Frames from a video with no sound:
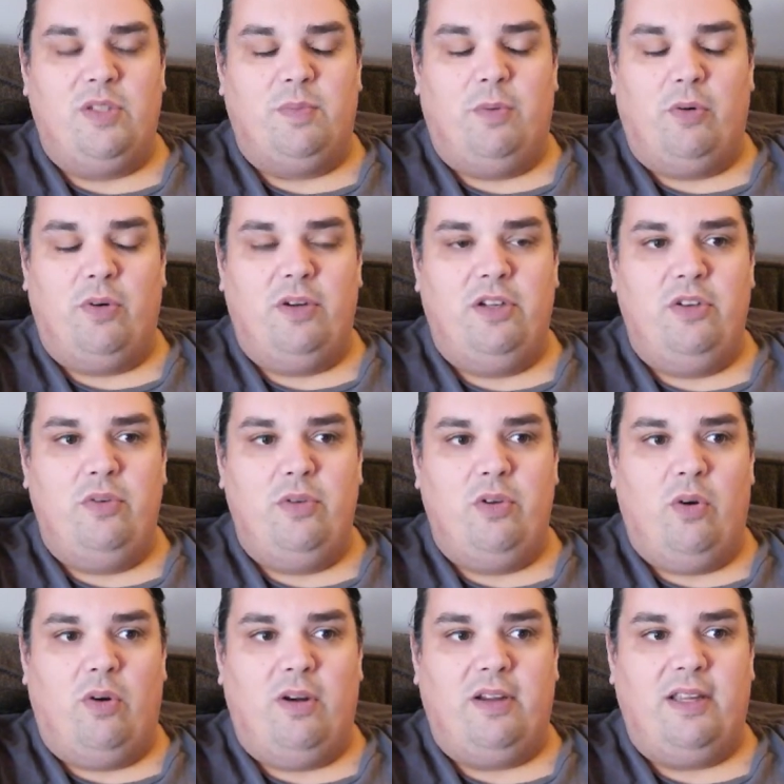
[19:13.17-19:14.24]
born in New
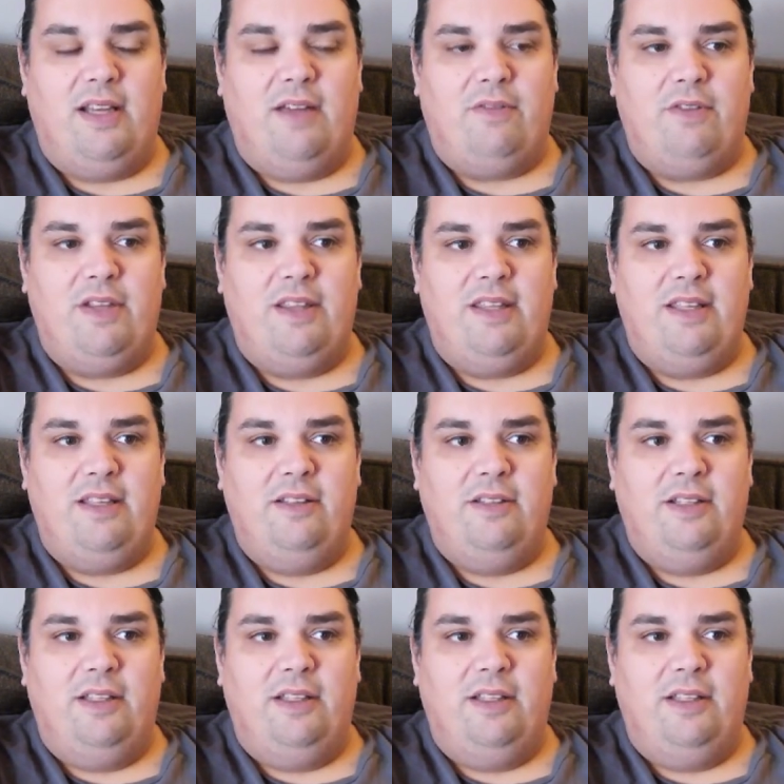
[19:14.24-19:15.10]
York and everything.